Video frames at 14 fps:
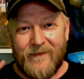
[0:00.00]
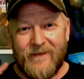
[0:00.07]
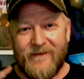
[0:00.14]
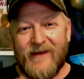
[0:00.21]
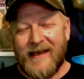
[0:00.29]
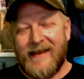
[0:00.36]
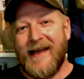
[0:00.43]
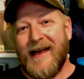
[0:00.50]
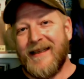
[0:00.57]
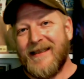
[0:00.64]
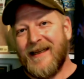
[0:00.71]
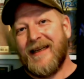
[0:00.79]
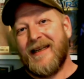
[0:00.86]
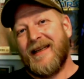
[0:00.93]

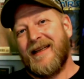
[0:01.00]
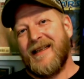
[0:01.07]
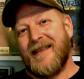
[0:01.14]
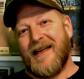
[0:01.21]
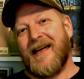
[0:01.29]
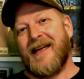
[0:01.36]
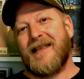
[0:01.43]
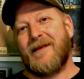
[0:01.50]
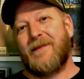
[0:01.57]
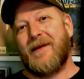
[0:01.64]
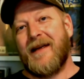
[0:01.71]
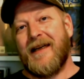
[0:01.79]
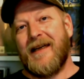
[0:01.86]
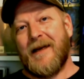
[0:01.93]
fantastic. This has
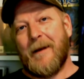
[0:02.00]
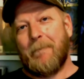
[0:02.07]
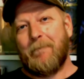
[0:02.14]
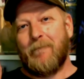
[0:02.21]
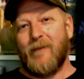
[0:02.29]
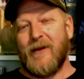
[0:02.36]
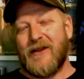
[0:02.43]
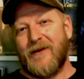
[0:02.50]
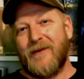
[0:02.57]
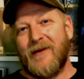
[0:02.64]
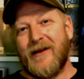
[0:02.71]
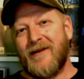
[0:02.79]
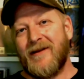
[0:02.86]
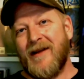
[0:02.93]
been Mr.
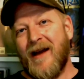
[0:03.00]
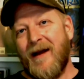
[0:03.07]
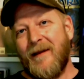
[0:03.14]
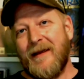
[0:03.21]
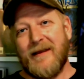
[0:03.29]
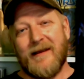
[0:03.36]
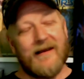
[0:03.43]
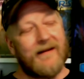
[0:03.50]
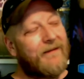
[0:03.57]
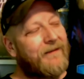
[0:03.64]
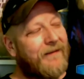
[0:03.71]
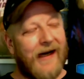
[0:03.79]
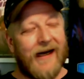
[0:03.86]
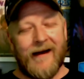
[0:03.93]
Miracle Comics.
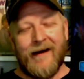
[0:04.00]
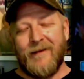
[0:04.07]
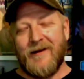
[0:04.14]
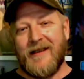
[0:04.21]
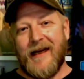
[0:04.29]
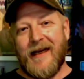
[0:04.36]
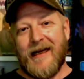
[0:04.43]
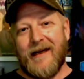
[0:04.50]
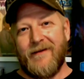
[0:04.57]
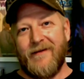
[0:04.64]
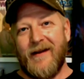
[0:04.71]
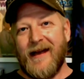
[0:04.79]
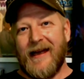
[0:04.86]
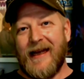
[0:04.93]
My name is Dave,
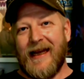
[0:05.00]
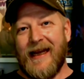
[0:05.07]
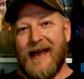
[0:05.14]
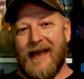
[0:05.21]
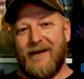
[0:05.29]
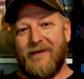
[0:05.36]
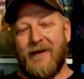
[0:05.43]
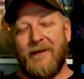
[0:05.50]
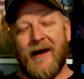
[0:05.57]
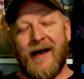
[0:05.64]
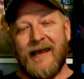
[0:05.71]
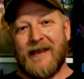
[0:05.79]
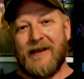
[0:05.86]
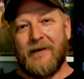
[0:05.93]
and
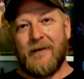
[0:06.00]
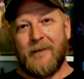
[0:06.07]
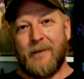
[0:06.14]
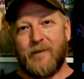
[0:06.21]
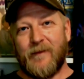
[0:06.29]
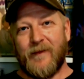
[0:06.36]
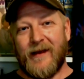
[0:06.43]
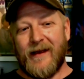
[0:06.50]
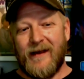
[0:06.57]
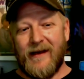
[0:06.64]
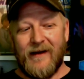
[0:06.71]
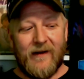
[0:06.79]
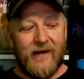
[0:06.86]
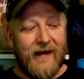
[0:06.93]
reminding
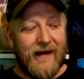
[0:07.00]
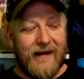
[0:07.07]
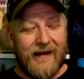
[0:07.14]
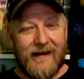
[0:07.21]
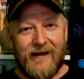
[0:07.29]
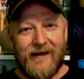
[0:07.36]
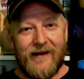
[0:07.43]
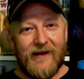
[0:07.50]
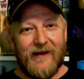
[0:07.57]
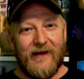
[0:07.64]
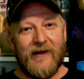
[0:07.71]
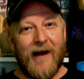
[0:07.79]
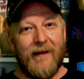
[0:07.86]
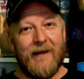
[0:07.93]
you,
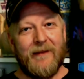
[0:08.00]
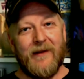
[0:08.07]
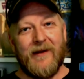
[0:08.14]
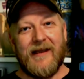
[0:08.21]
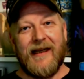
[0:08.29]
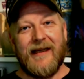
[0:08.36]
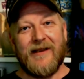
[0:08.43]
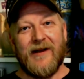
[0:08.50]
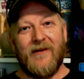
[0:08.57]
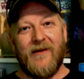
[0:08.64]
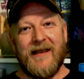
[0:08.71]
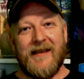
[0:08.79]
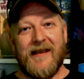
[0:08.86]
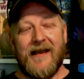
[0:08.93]
new comic book days are
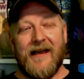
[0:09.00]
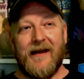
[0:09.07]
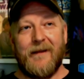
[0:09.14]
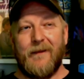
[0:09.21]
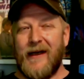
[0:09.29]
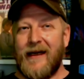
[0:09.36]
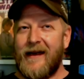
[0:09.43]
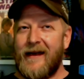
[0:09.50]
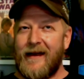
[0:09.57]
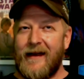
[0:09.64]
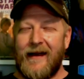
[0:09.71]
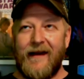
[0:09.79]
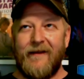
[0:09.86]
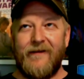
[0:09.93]
Wednesday, but
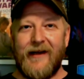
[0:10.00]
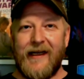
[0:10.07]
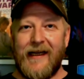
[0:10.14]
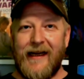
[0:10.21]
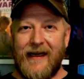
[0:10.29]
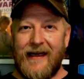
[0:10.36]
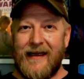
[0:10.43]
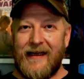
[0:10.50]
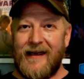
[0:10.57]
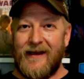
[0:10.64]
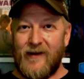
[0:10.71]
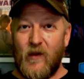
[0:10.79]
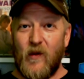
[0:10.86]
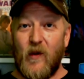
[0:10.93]
every day
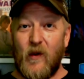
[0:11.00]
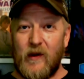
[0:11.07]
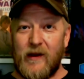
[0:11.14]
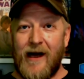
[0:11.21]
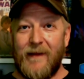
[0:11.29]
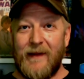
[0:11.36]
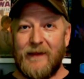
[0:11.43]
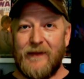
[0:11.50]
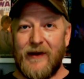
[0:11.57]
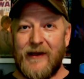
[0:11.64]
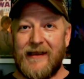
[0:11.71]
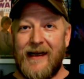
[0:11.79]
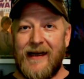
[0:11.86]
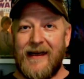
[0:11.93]
is old comic
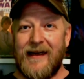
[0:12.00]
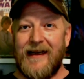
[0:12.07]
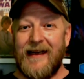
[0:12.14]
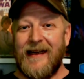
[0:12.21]
book day.